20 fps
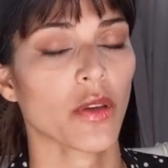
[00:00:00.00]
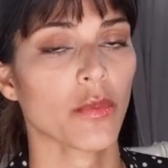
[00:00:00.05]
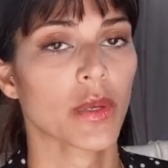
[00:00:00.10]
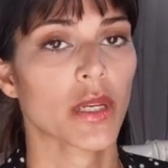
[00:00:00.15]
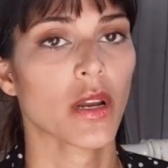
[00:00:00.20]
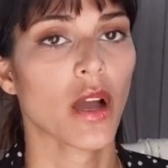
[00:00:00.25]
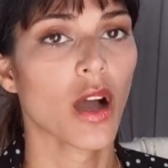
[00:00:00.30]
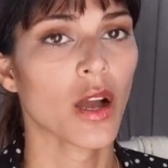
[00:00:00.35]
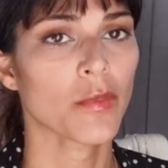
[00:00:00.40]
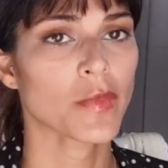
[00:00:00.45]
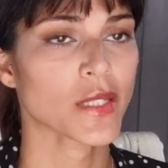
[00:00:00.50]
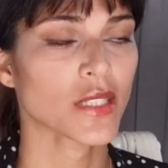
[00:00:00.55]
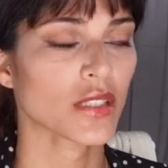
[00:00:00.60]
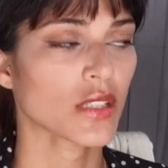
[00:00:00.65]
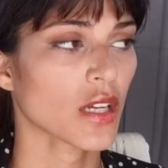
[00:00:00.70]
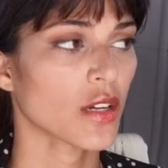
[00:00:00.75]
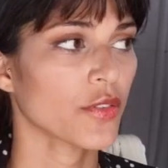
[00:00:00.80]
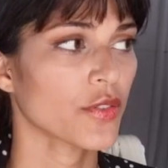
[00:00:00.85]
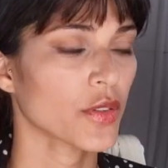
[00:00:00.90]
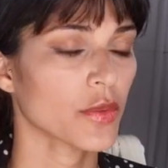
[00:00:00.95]
I mean, I
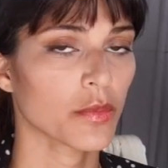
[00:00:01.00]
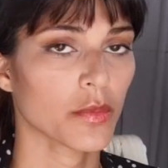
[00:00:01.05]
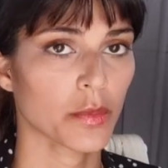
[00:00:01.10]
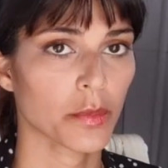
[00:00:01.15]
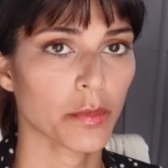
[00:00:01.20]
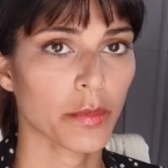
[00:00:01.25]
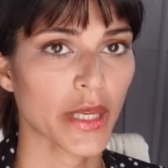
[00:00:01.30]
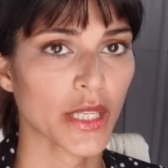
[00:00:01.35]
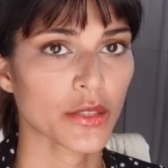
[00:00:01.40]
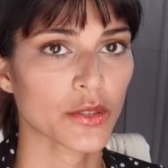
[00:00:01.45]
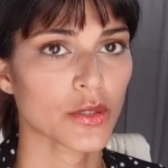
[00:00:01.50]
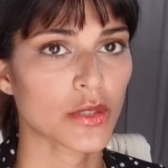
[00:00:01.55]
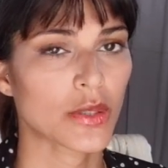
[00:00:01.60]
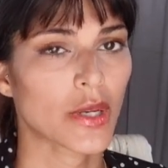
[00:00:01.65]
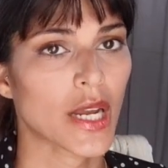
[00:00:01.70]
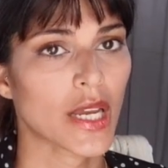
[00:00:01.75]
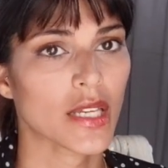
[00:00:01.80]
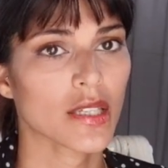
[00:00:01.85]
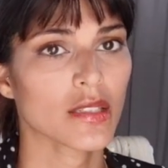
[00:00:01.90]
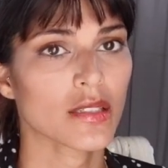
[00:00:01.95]
myself am mixed
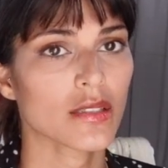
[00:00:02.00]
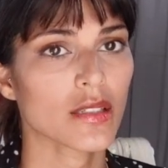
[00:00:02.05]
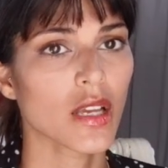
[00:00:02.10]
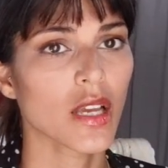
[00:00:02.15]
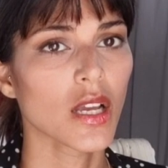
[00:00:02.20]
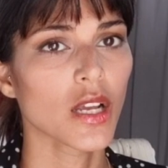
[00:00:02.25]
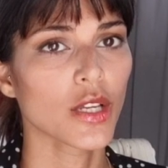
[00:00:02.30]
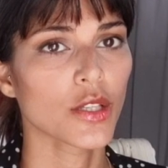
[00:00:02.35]
race,